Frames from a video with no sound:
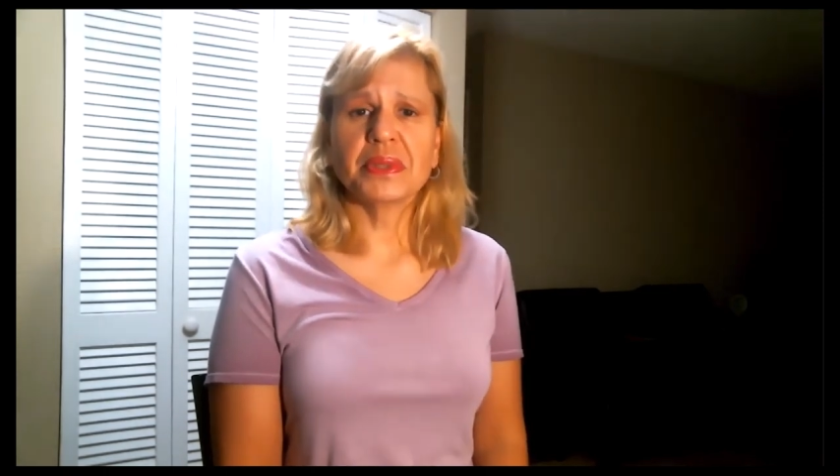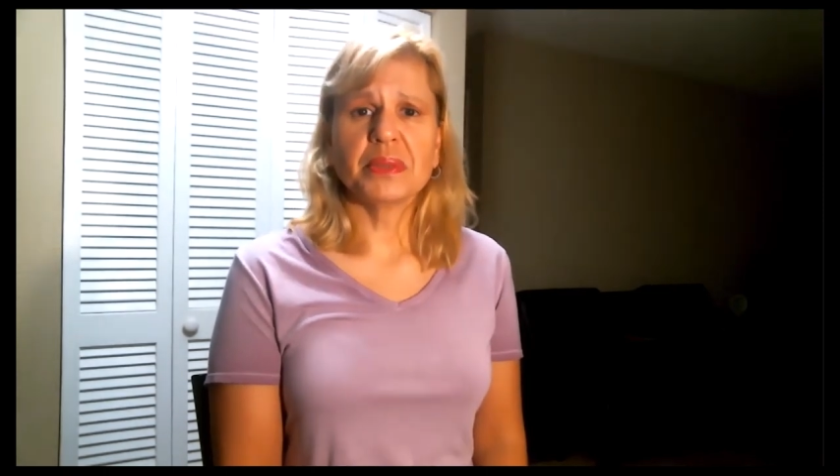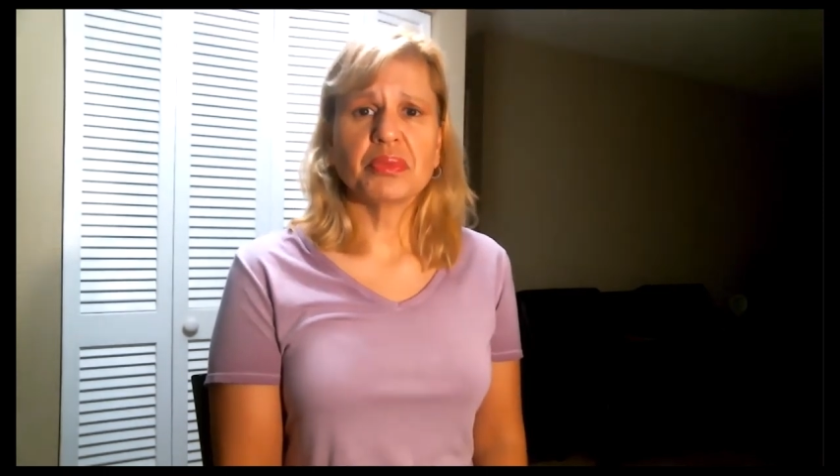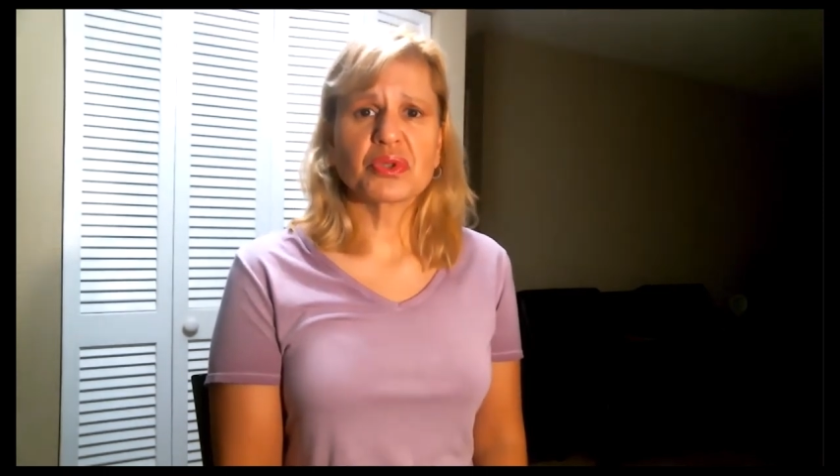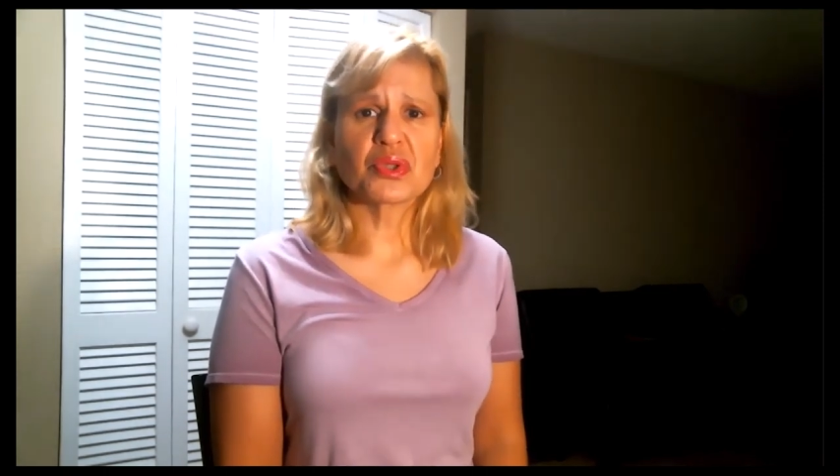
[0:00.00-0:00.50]

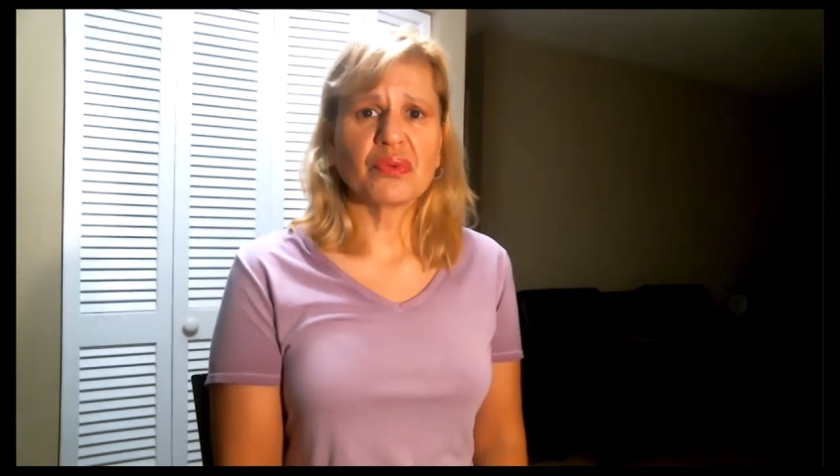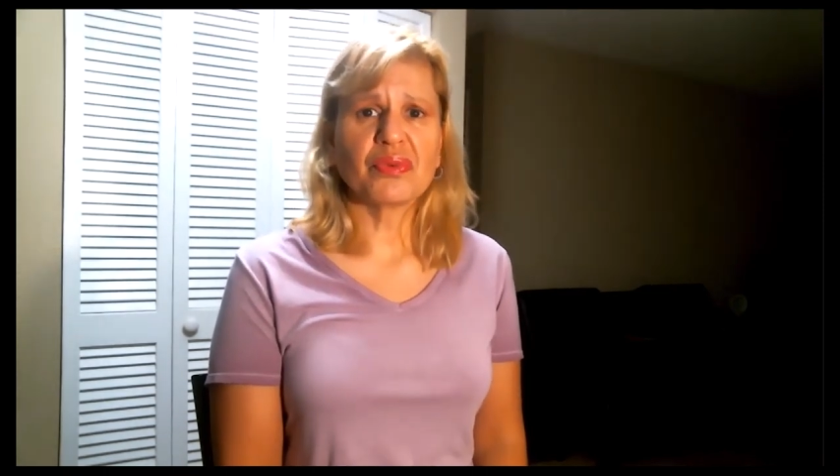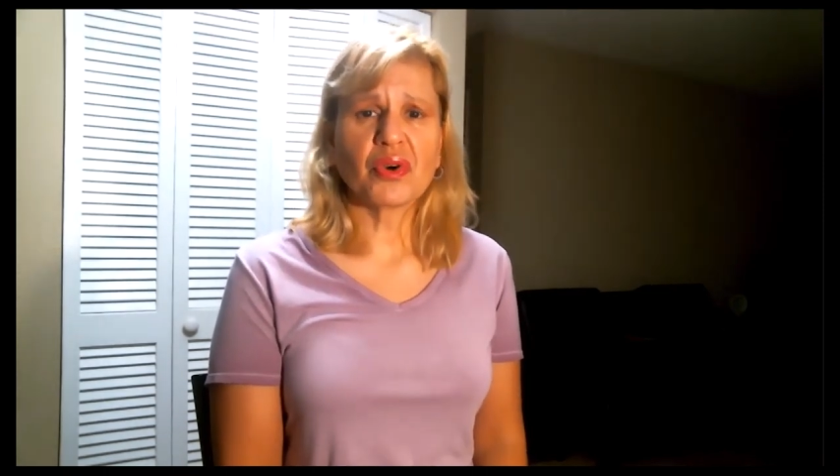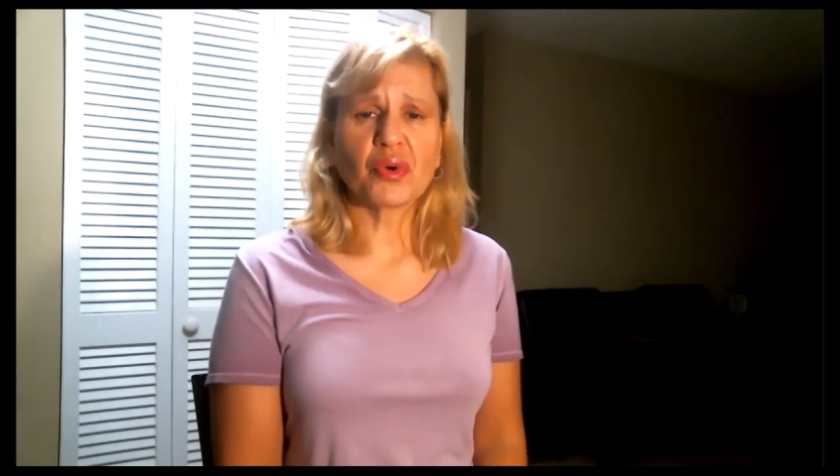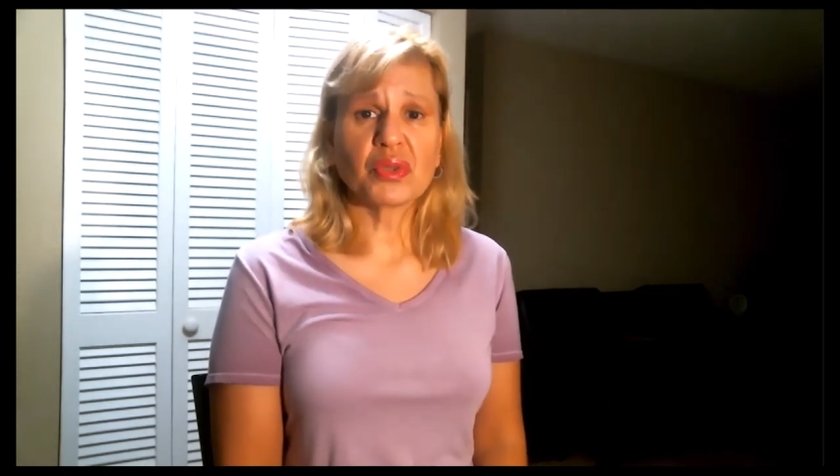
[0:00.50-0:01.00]
people so
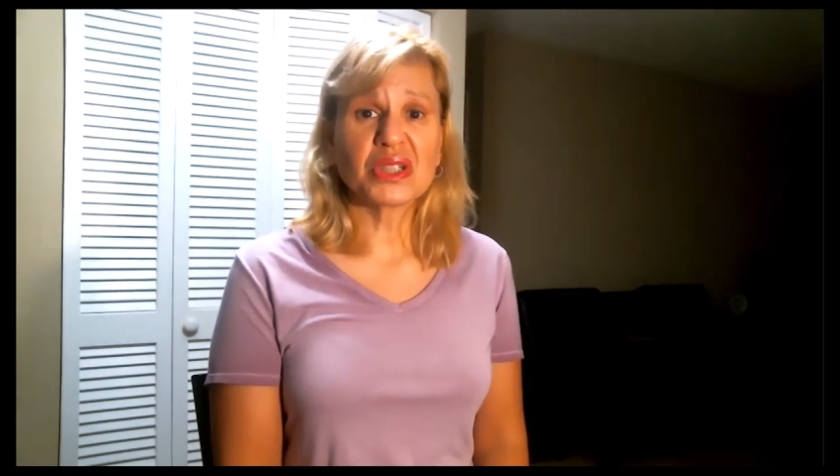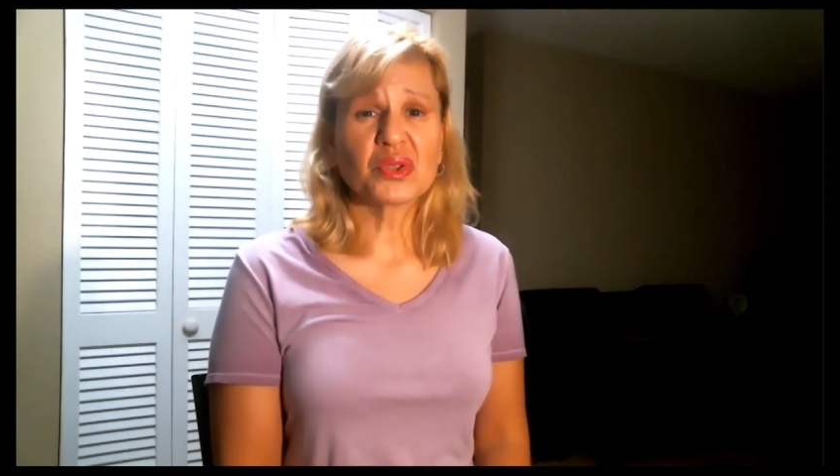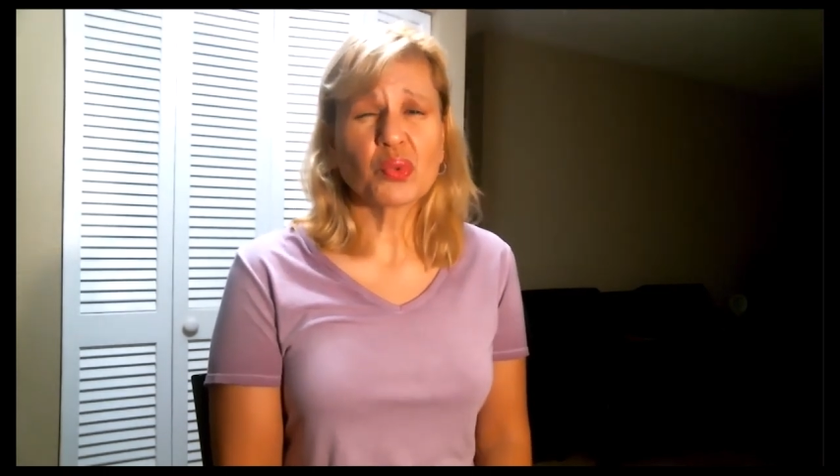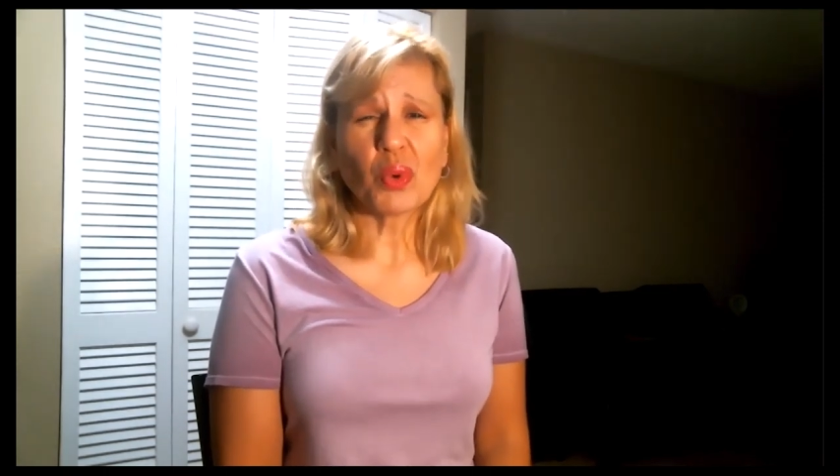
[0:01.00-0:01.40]
far only